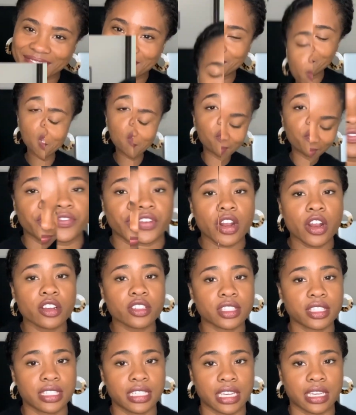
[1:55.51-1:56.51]
So my
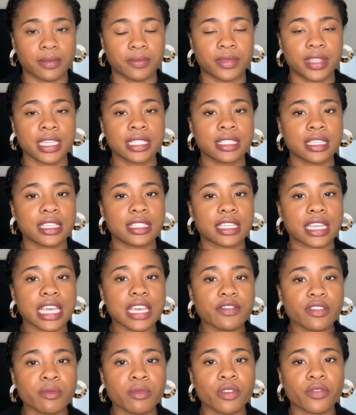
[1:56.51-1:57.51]
first tip, this is
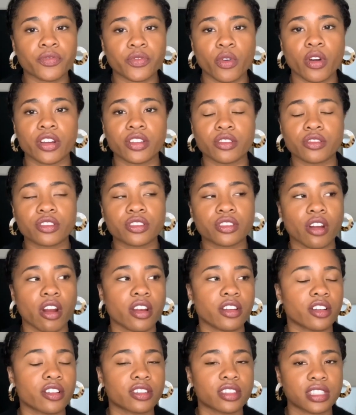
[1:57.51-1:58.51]
even before you
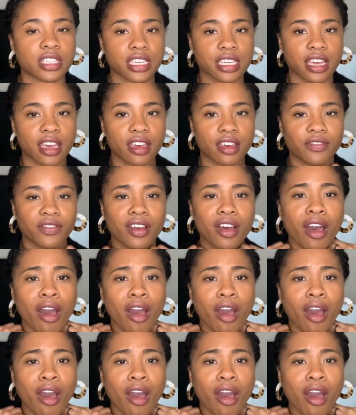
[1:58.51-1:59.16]
start your CF.